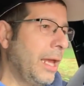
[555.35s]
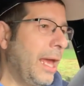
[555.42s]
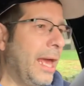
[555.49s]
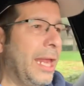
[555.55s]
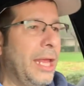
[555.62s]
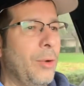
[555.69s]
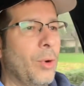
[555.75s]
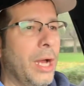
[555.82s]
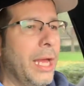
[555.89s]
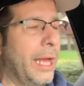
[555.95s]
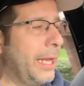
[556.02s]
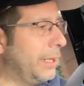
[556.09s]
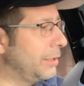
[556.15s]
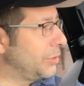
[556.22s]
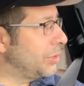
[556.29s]

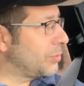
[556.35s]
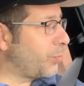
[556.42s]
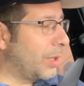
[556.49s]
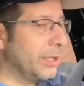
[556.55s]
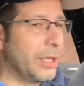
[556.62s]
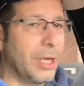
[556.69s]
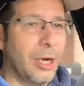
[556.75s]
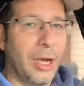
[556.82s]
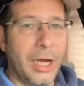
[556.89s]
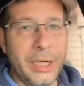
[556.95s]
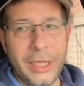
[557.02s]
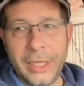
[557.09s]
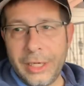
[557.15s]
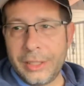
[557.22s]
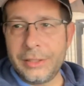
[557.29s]
Anyway, just wanted to get on
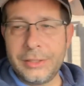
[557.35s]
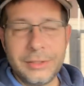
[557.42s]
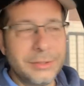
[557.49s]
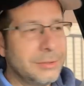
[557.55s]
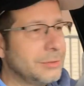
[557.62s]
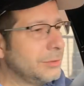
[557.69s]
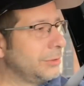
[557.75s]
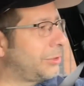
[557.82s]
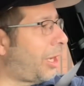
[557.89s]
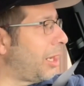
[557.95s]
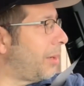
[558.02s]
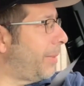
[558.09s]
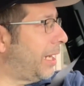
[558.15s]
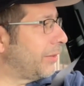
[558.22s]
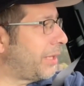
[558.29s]
here,
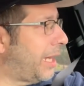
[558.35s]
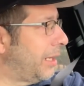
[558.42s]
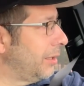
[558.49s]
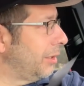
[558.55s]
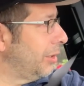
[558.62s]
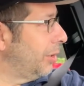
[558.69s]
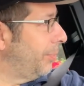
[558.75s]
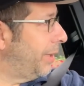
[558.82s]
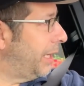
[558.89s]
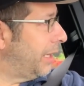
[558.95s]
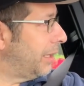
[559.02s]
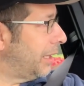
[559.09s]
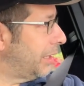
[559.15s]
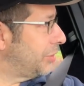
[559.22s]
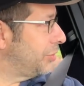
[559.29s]
talk about that a little
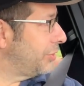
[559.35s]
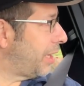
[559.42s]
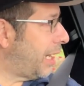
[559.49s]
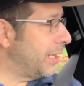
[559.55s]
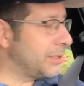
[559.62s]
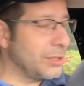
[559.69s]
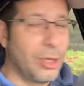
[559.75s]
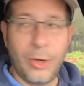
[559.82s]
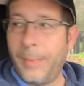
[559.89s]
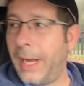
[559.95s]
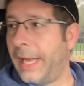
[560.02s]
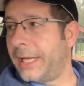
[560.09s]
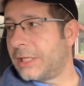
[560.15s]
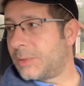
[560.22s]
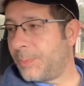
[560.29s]
bit, let you guys know
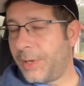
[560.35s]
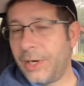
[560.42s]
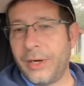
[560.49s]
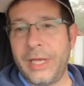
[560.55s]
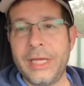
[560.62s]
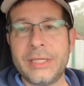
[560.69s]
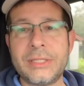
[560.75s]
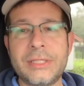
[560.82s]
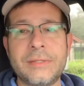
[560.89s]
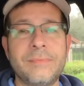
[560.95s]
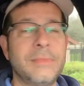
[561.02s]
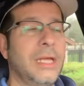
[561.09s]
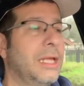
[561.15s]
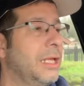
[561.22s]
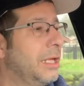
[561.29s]
my experience.
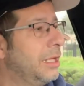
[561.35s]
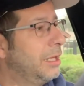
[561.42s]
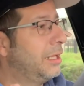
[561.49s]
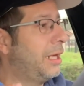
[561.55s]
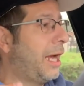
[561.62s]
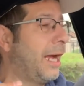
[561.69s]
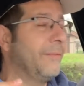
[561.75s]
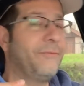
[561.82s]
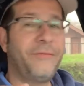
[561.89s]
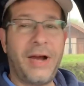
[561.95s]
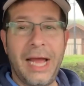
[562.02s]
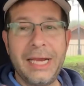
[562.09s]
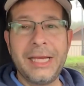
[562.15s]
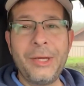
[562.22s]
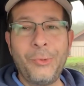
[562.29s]
I'm
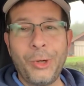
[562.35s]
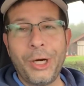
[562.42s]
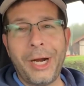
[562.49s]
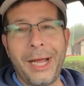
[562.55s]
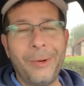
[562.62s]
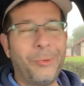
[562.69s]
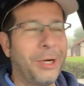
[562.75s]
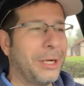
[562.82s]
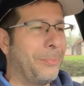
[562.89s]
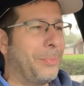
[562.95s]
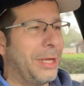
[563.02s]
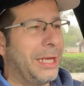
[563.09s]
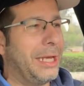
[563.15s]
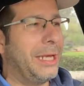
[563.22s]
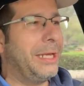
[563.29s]
finally where I want to
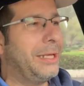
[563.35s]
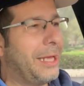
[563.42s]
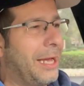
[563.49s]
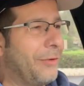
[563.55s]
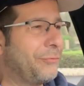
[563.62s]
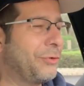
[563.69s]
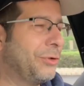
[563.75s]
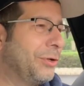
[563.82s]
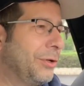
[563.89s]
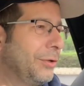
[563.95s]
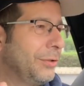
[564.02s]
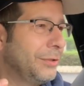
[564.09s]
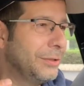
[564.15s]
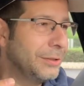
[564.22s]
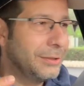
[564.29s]
be after,
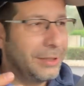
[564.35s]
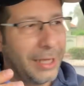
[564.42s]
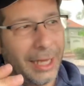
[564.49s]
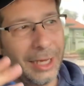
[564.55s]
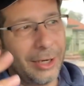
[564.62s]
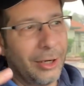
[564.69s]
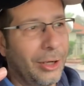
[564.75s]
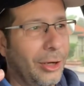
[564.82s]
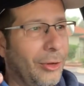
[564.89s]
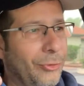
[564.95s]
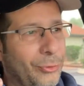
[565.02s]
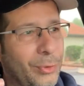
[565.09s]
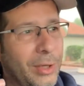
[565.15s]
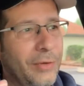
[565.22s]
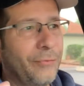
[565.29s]
I don't know,
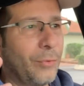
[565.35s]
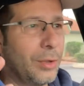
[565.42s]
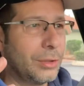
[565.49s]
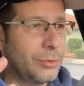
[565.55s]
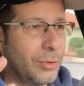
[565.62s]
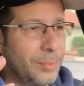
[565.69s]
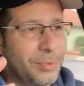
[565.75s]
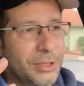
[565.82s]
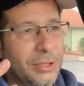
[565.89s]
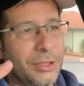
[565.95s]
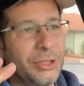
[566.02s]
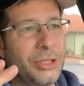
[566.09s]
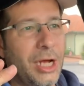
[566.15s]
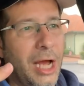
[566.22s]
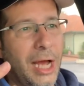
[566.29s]
3-4 trips to the
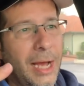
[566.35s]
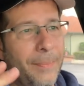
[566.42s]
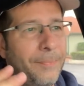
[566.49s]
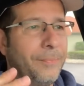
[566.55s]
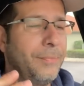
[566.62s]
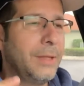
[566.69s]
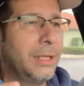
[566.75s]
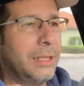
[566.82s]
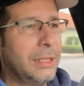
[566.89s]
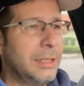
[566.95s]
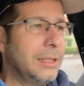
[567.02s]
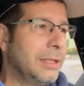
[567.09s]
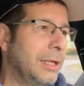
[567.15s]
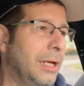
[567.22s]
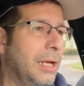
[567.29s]
shop,
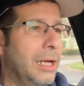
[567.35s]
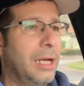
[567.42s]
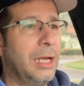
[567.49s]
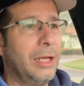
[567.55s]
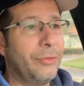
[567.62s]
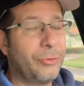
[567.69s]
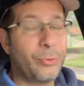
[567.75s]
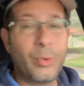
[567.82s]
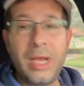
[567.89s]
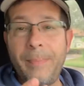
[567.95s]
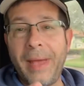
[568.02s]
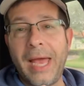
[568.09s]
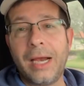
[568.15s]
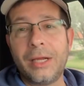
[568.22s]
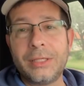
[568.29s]
3
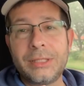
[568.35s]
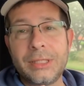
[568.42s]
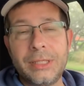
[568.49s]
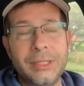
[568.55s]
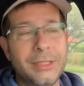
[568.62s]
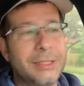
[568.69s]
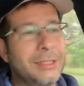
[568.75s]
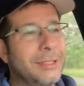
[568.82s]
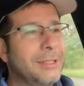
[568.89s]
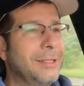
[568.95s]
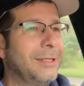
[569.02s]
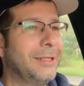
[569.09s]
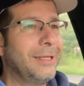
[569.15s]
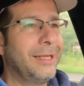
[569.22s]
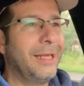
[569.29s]
balances.
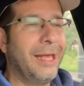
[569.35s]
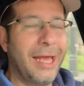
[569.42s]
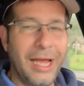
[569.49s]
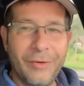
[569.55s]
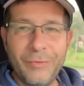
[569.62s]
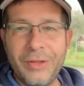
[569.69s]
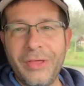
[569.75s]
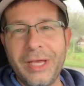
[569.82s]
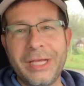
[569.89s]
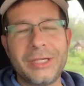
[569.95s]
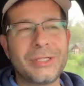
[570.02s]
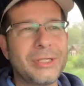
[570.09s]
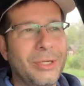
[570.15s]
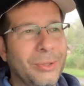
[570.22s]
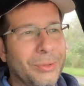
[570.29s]
Everything
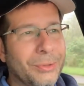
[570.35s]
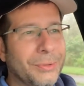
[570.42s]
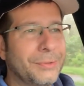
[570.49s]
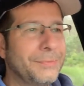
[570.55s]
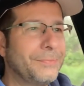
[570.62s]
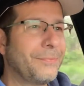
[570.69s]
is cool.